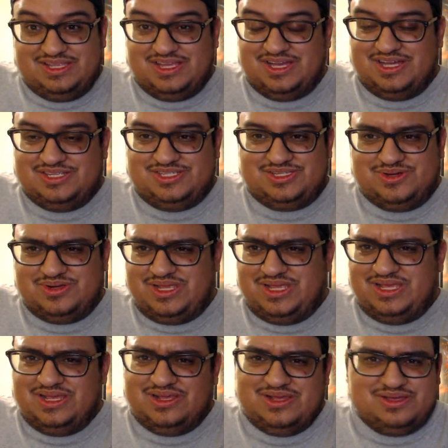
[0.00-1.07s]
Jonah
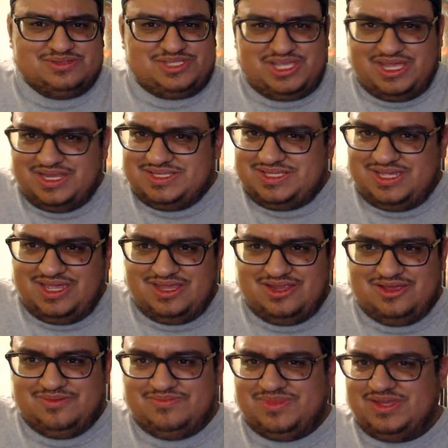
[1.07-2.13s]
Hill, Channing
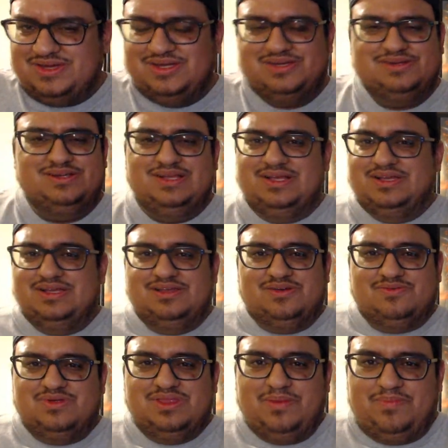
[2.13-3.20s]
Tatum, they're
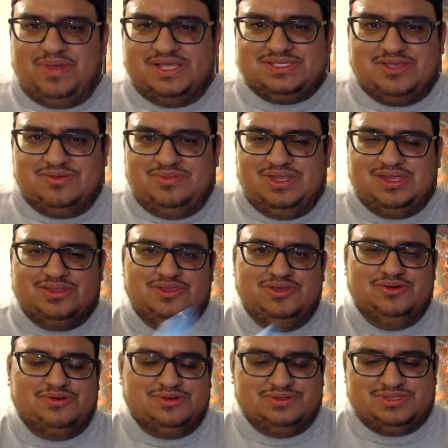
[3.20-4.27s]
one of the best comedic
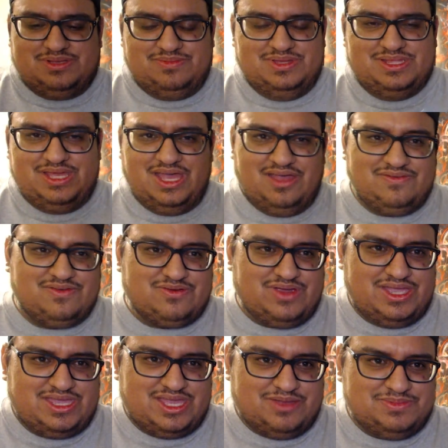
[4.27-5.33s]
duos. I mean, they have
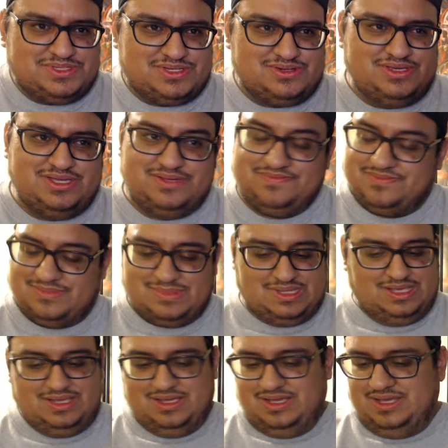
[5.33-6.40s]
great chemistry.
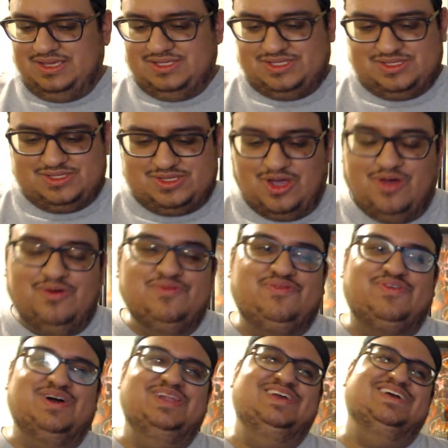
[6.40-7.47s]
So
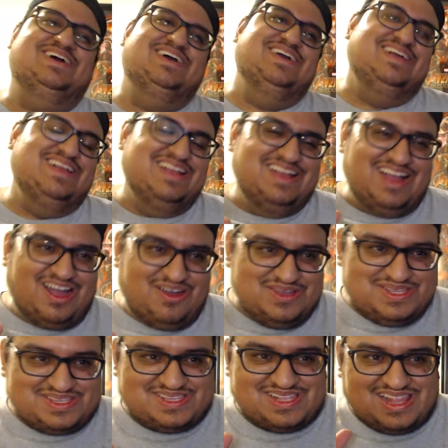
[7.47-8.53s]
funny. I
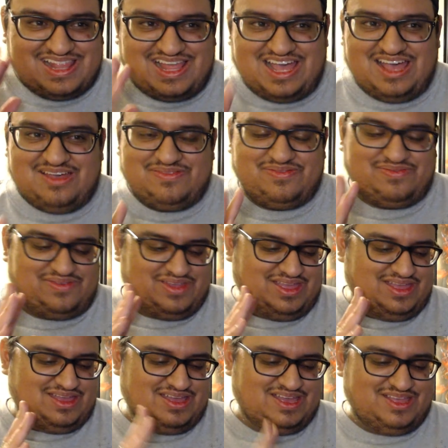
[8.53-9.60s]
always laugh.
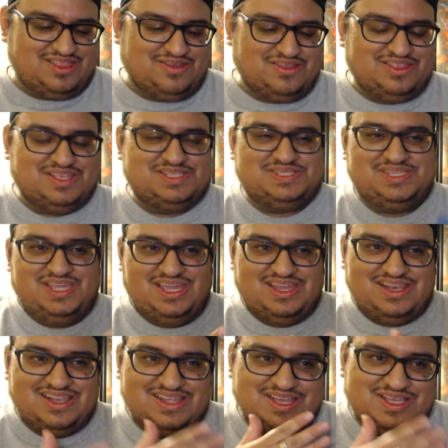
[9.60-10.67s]
The
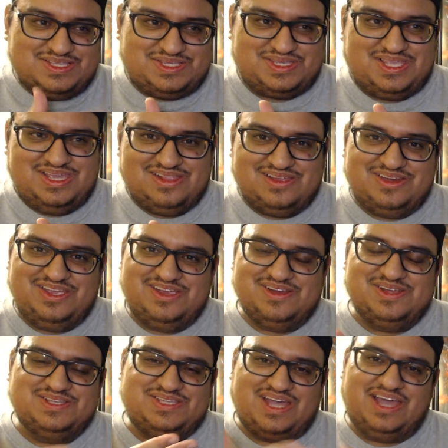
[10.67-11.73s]
scene stealer here
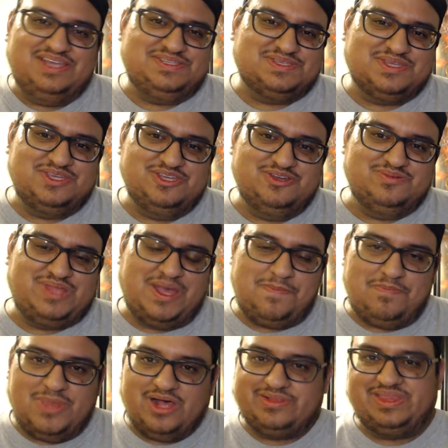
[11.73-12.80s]
is Ice Cube. That
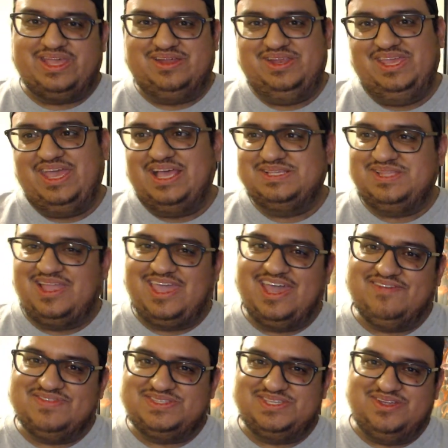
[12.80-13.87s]
meltdown he has in the
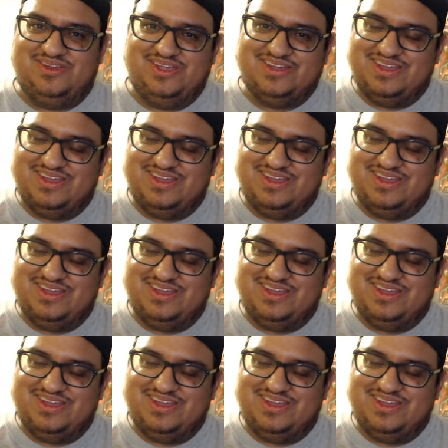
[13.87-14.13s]
cafeteria